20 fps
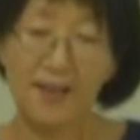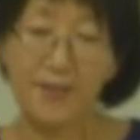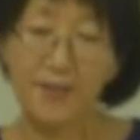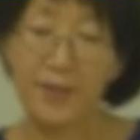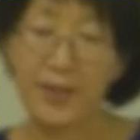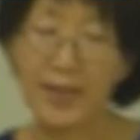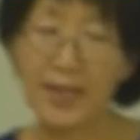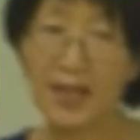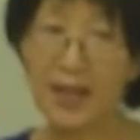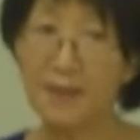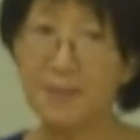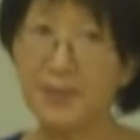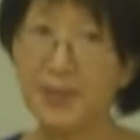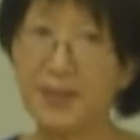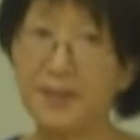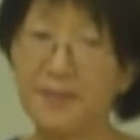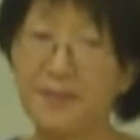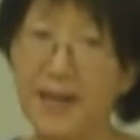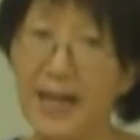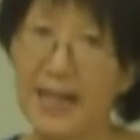when it comes
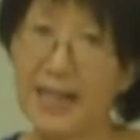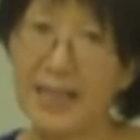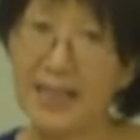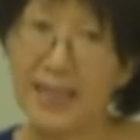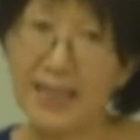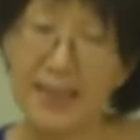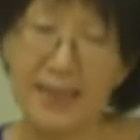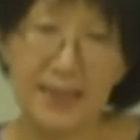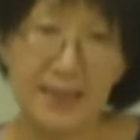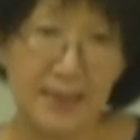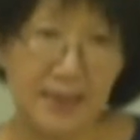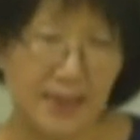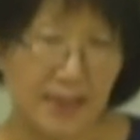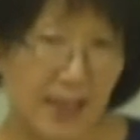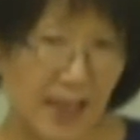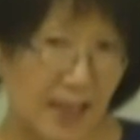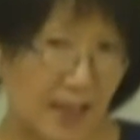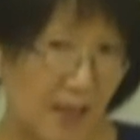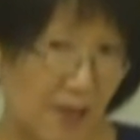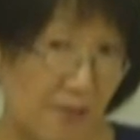to Vikings,
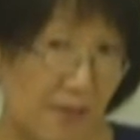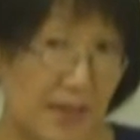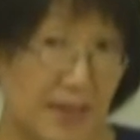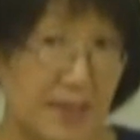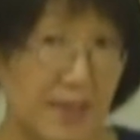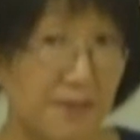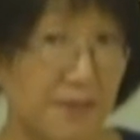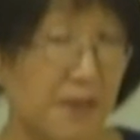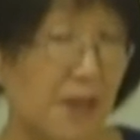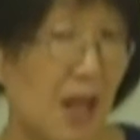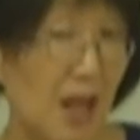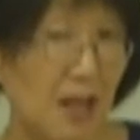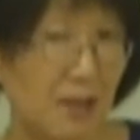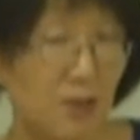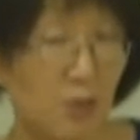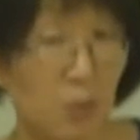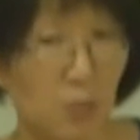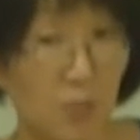that there are several other